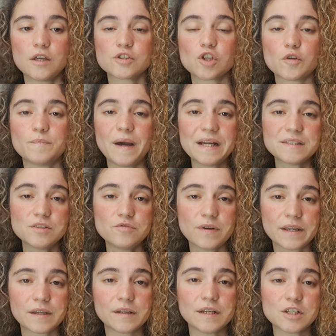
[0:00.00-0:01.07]
So pattern
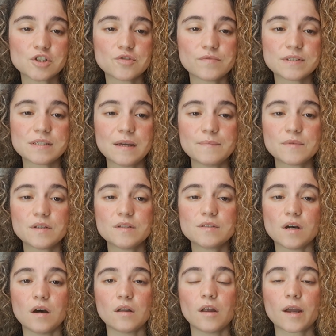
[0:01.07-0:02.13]
recognition receptors
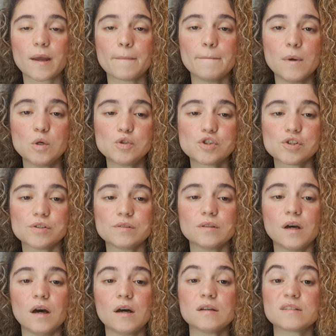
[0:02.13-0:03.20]
are like motion